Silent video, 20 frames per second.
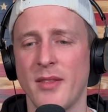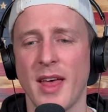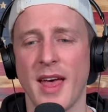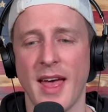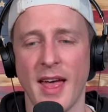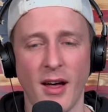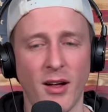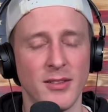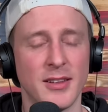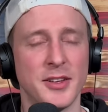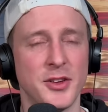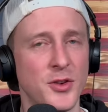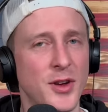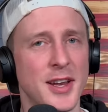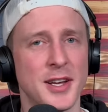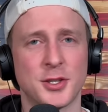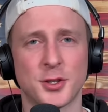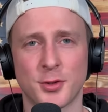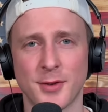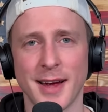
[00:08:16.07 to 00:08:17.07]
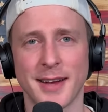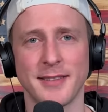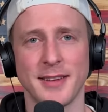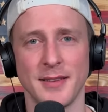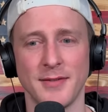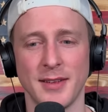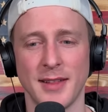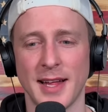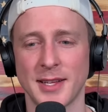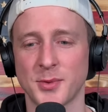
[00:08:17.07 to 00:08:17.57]
the hell did you get a Shrek
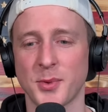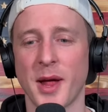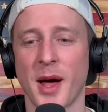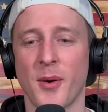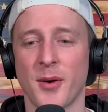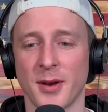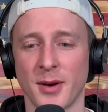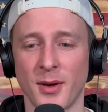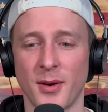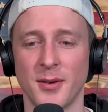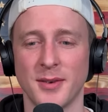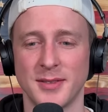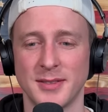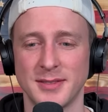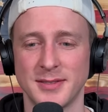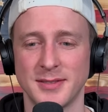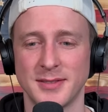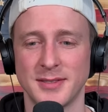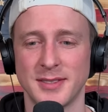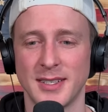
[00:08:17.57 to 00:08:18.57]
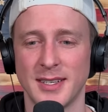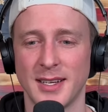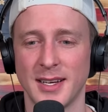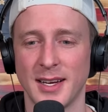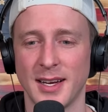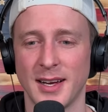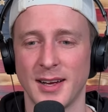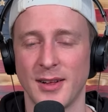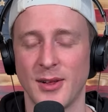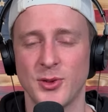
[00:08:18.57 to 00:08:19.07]
TV? That's what I want to know.
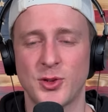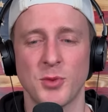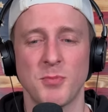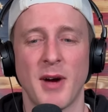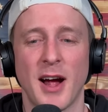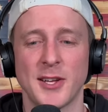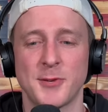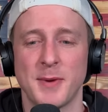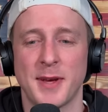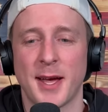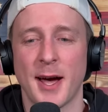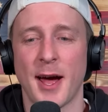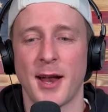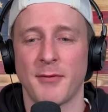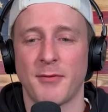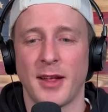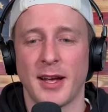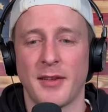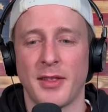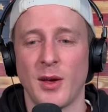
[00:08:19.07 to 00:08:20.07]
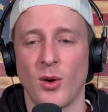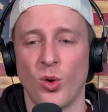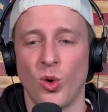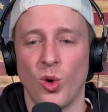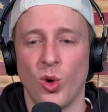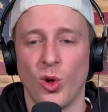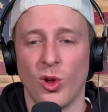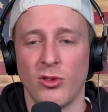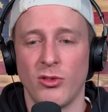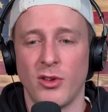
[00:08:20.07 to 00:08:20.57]
This reminds me kind of like the
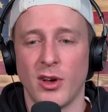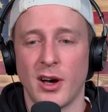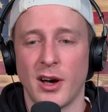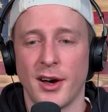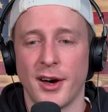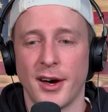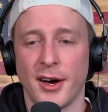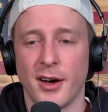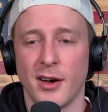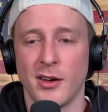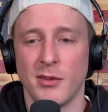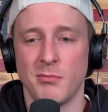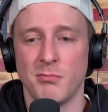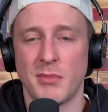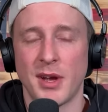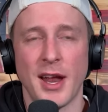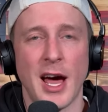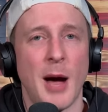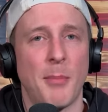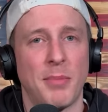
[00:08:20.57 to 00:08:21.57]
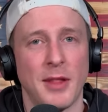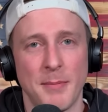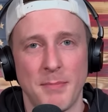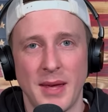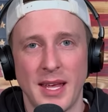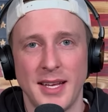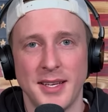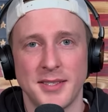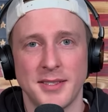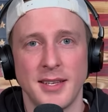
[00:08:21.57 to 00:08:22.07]
old Monopoly
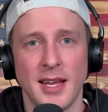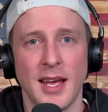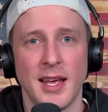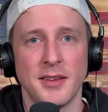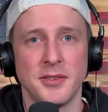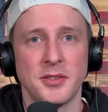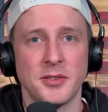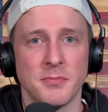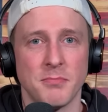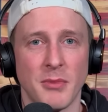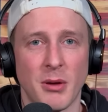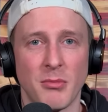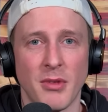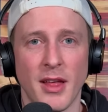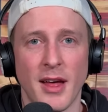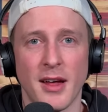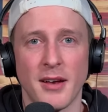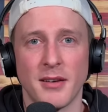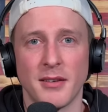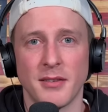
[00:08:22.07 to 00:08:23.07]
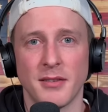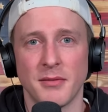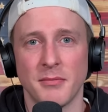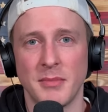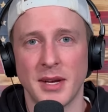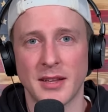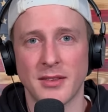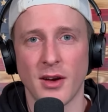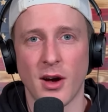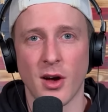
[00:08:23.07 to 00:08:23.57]
piece days. Remember that?
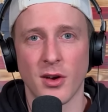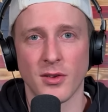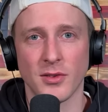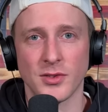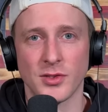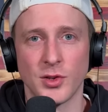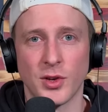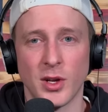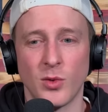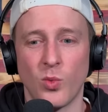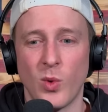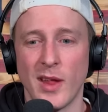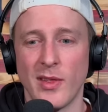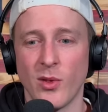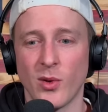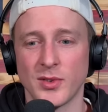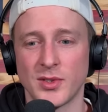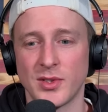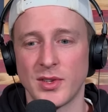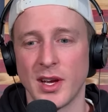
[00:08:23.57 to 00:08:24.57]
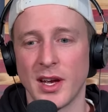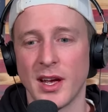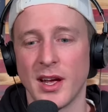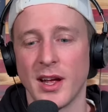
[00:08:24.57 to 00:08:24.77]
McDonald's, you could win those